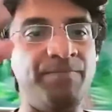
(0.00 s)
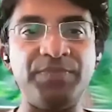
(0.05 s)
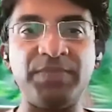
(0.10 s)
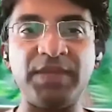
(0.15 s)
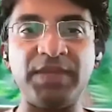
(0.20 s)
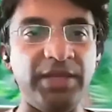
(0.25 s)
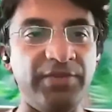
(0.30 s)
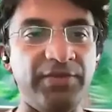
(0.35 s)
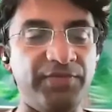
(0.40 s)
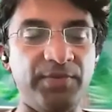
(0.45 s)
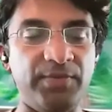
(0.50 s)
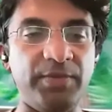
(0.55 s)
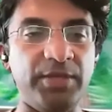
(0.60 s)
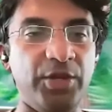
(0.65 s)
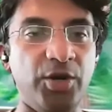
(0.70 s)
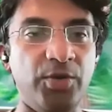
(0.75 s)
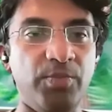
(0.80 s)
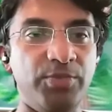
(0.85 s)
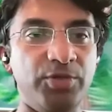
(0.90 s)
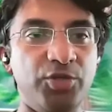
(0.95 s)
if
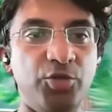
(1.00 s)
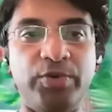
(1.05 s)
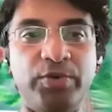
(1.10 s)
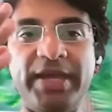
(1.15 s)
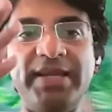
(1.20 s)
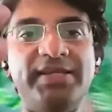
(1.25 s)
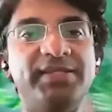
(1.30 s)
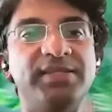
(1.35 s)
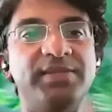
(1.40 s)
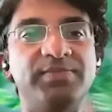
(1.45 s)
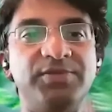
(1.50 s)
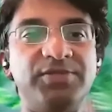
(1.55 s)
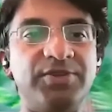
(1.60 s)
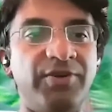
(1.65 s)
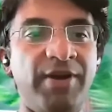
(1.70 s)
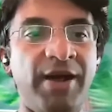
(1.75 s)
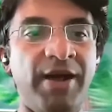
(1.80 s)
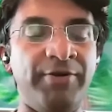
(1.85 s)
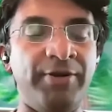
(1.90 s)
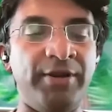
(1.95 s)
UK is
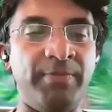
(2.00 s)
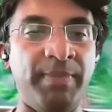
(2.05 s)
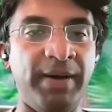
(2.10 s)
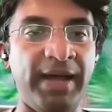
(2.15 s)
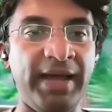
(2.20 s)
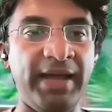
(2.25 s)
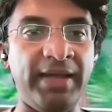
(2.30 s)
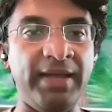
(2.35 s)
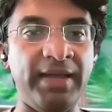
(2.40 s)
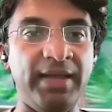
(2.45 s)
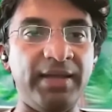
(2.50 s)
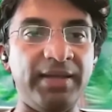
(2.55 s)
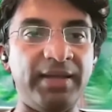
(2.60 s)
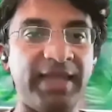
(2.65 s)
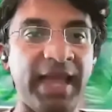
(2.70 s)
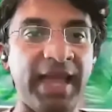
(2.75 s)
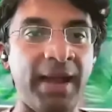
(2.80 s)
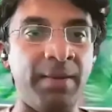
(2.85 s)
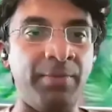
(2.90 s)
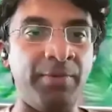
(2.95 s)
surrounded by
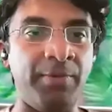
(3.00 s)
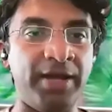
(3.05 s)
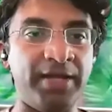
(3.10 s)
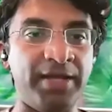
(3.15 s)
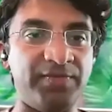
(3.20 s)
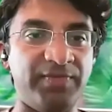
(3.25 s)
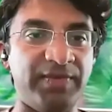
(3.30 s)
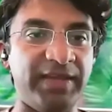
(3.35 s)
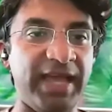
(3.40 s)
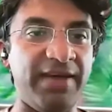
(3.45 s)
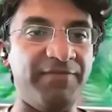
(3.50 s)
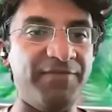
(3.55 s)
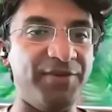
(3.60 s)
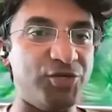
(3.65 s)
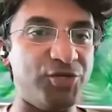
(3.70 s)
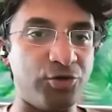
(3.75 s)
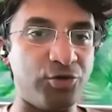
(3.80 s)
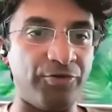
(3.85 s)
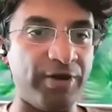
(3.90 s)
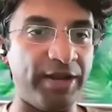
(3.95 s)
cameras, we have
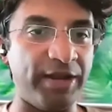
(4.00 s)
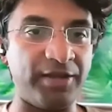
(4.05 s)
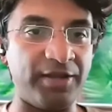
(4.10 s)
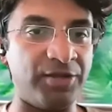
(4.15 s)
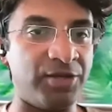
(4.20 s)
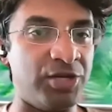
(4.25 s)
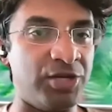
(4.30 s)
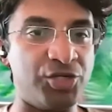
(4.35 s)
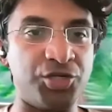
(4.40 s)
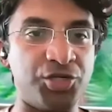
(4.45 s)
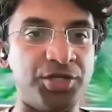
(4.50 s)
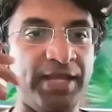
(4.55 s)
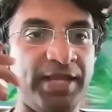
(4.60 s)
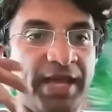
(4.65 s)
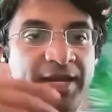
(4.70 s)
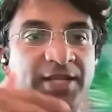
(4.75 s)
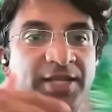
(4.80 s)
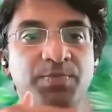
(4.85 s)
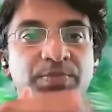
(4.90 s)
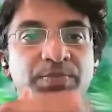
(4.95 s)
visual recognition
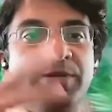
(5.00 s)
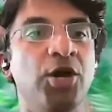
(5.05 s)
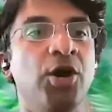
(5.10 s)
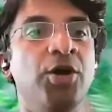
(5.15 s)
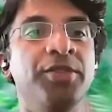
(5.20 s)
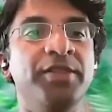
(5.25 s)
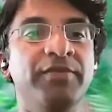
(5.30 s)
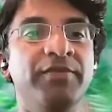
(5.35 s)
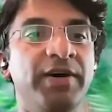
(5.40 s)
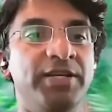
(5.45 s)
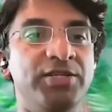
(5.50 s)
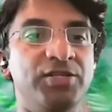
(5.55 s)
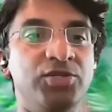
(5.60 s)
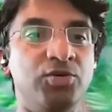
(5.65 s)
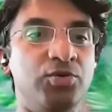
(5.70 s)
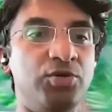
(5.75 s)
that is beyond the bazoo.